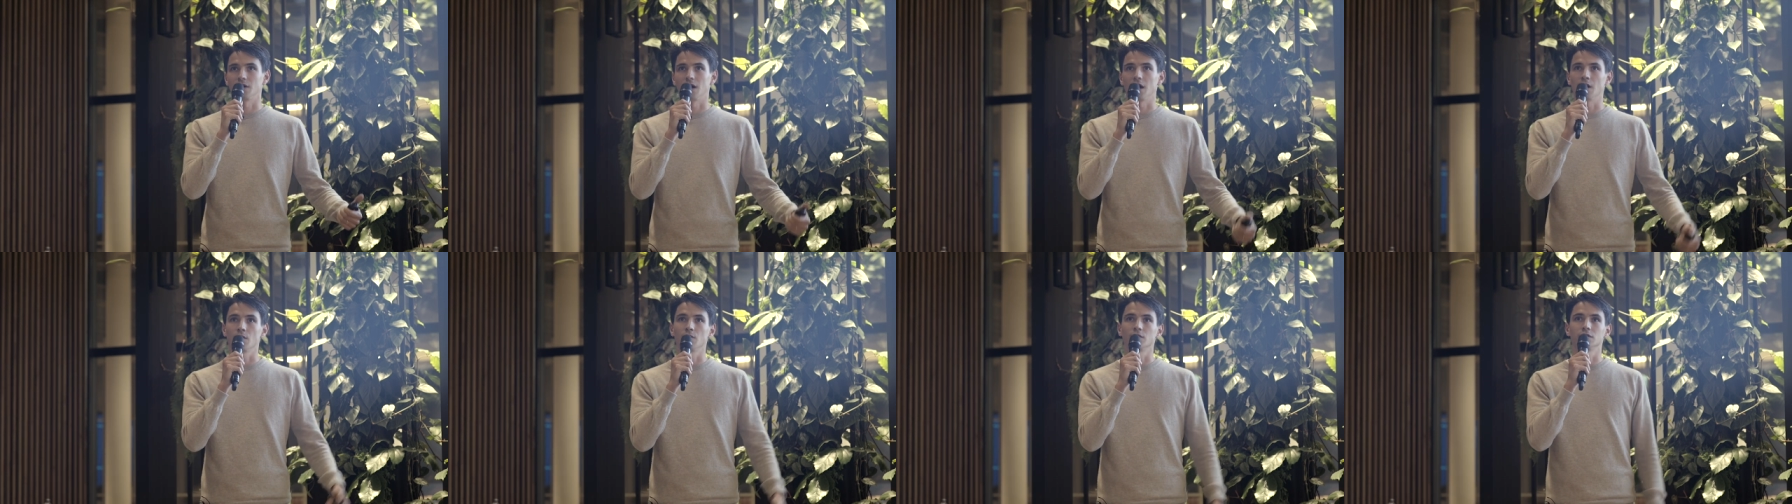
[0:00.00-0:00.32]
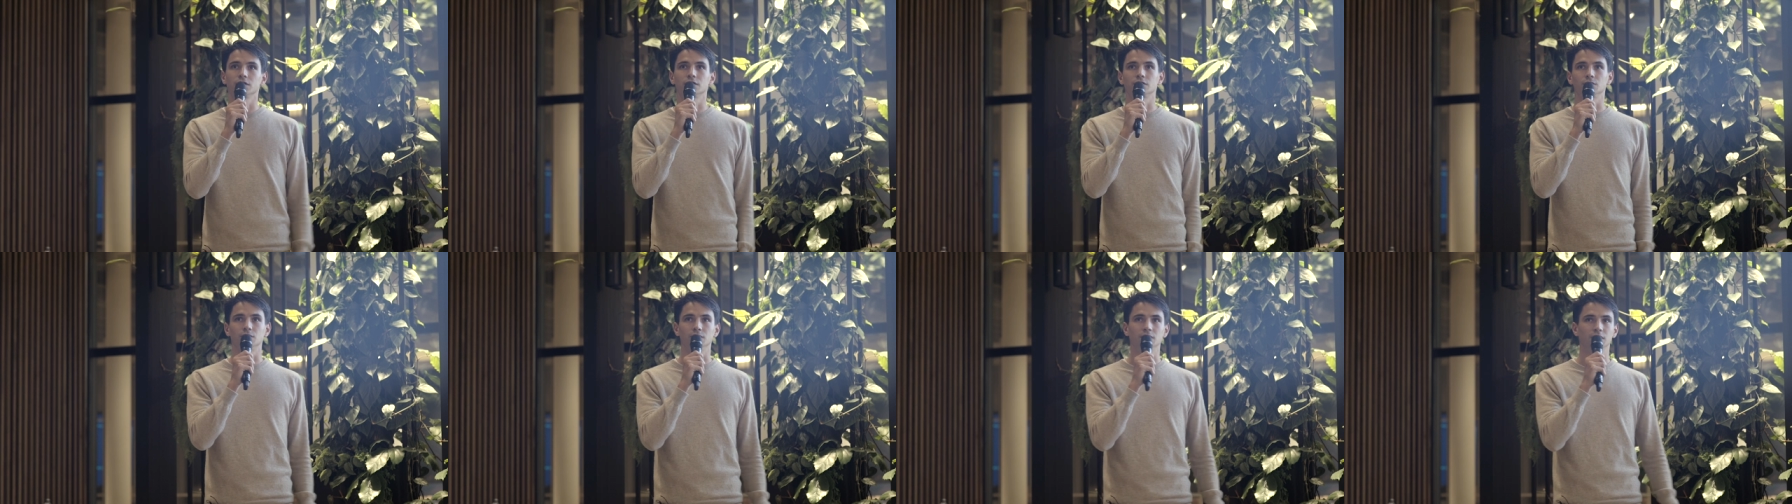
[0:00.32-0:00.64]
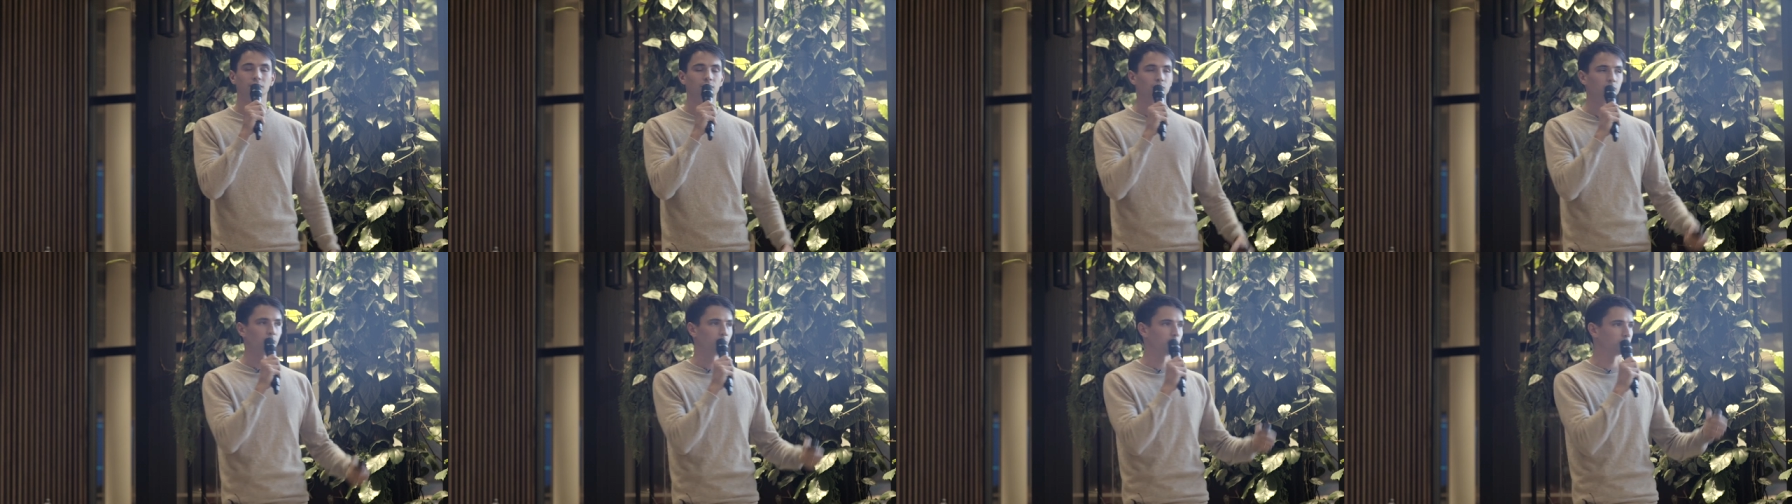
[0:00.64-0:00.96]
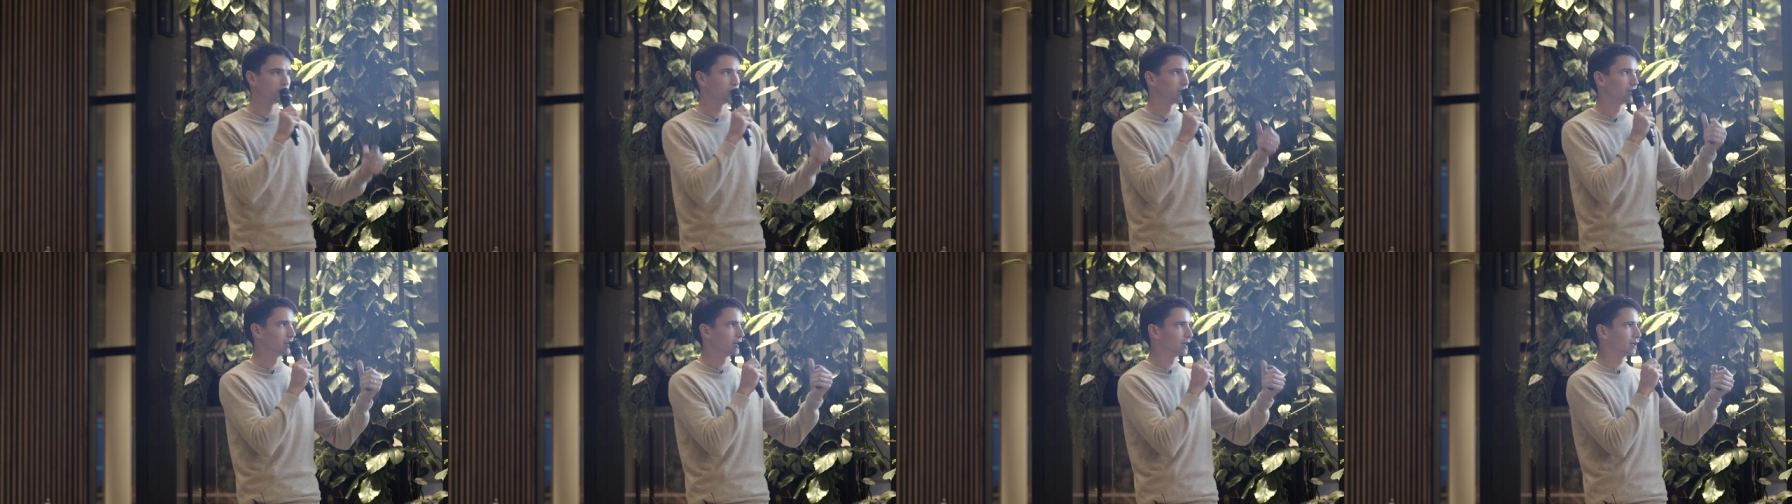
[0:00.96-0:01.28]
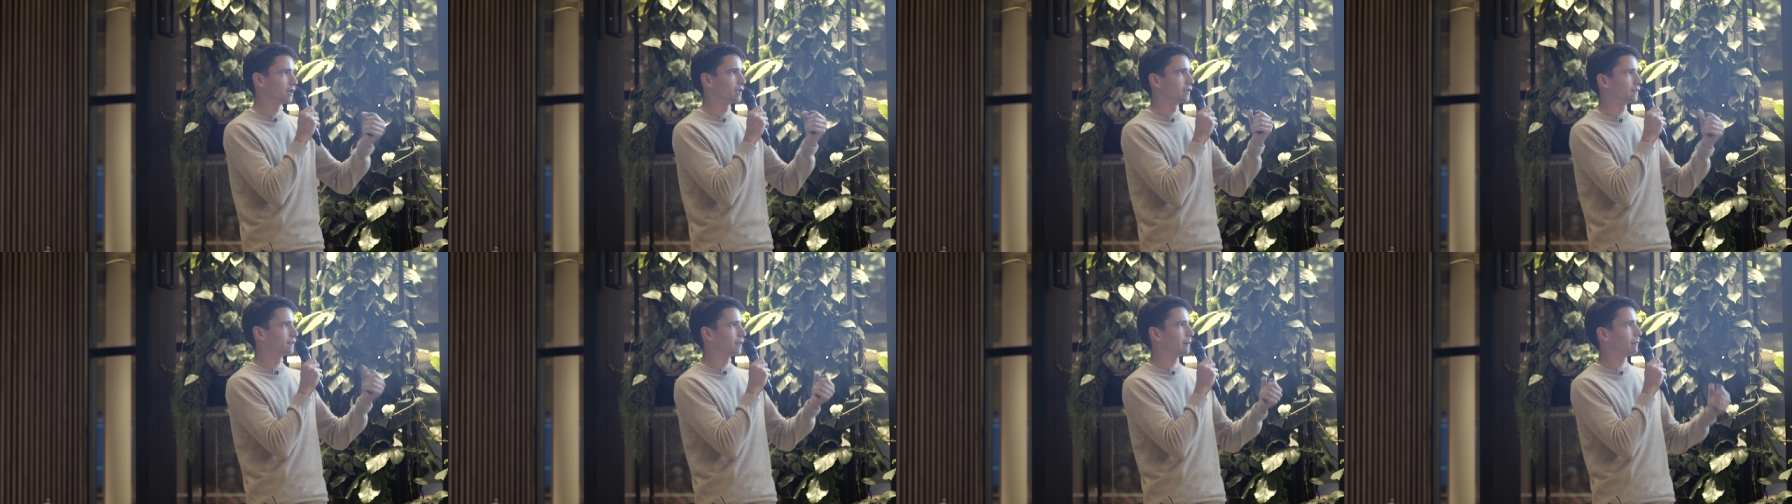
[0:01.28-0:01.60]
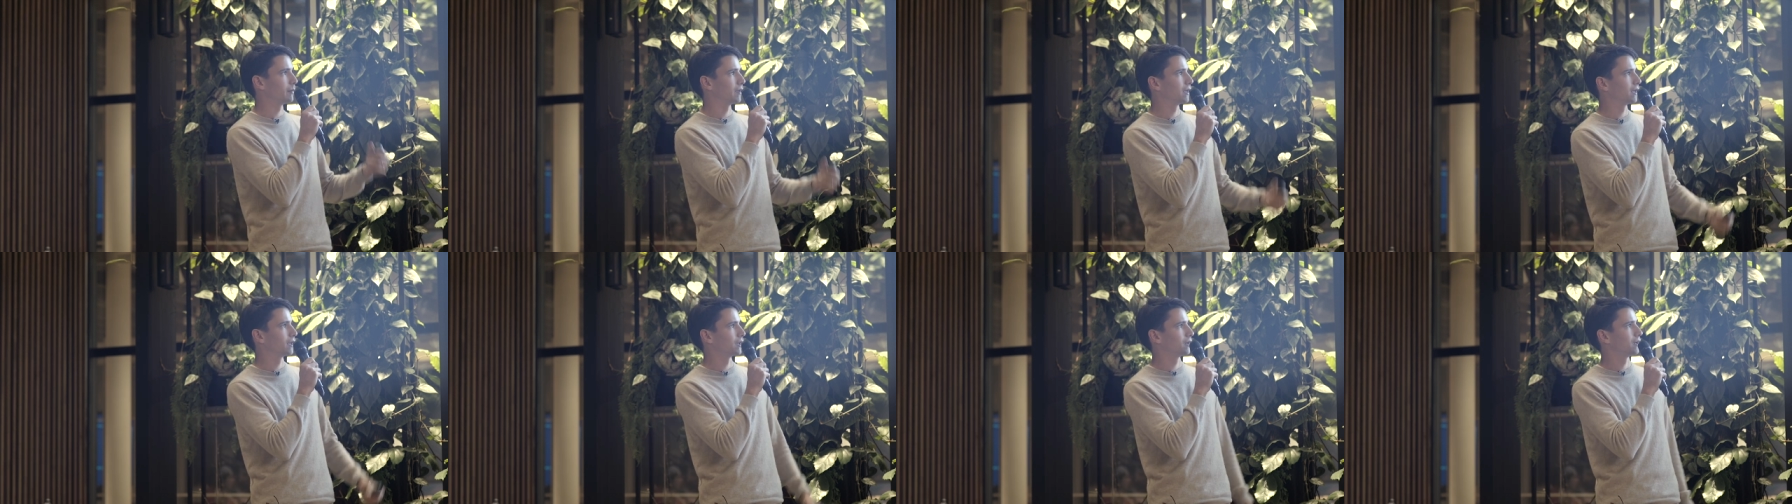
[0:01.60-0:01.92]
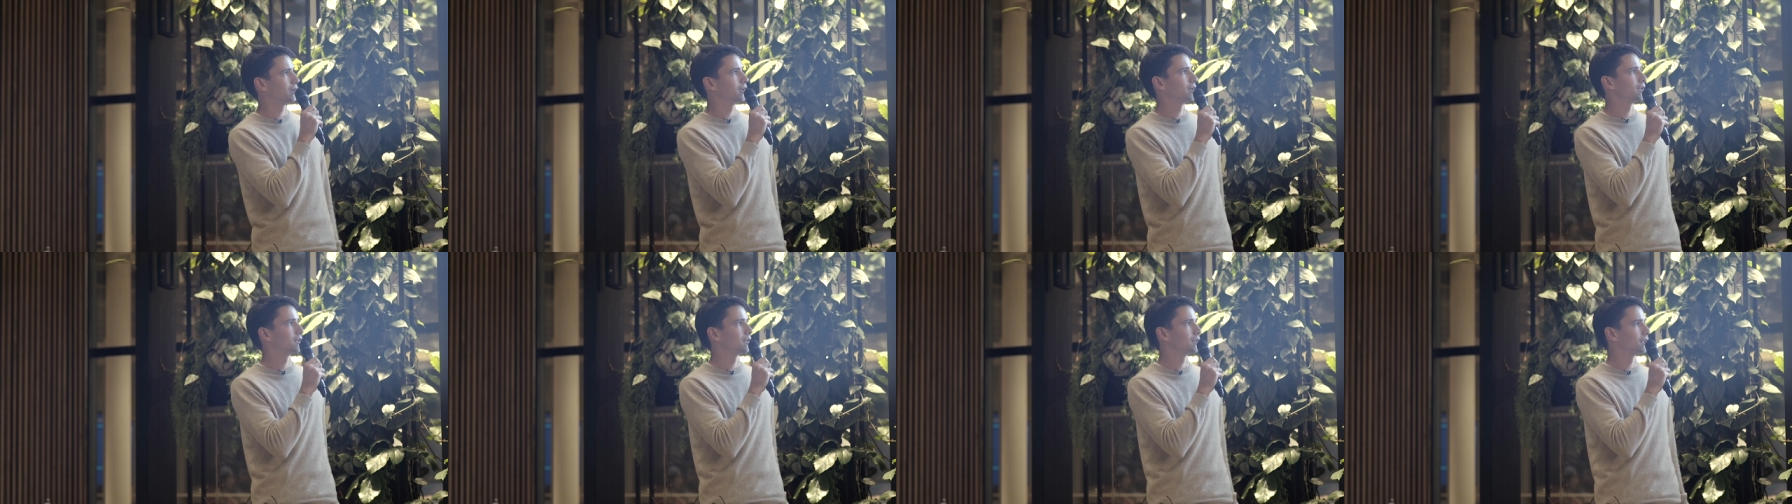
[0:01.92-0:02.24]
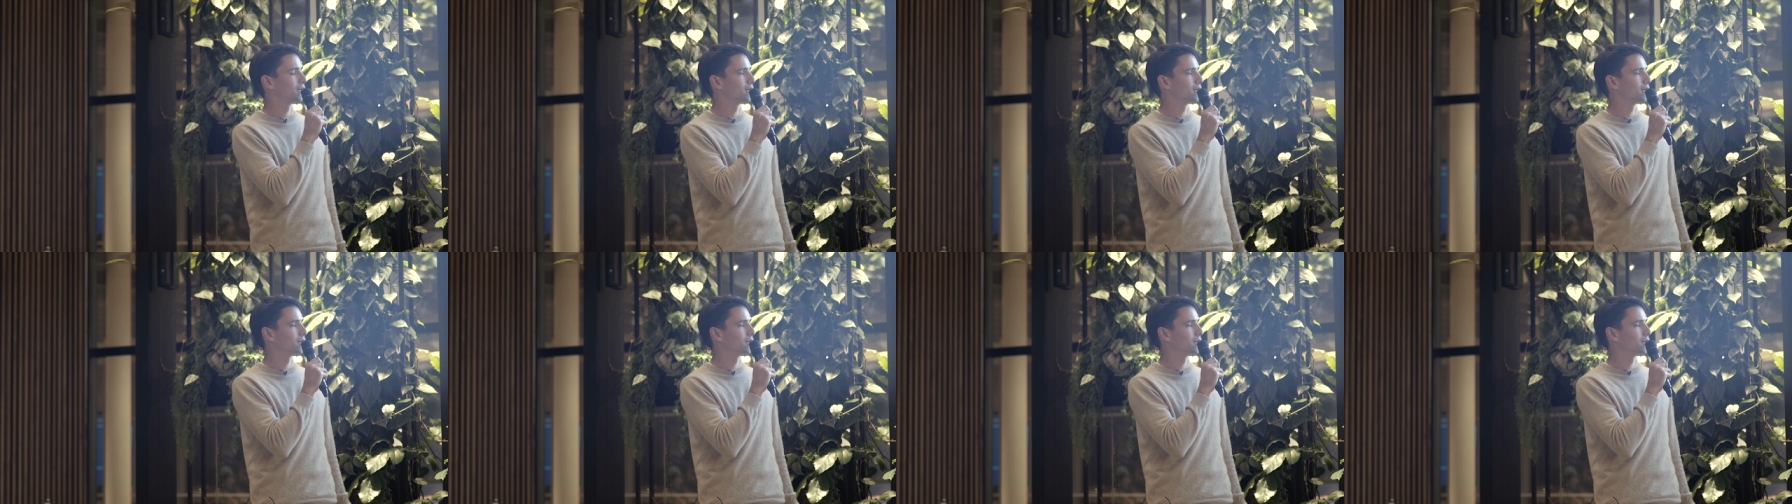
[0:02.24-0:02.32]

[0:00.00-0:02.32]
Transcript: hours where we were uh, tapping and,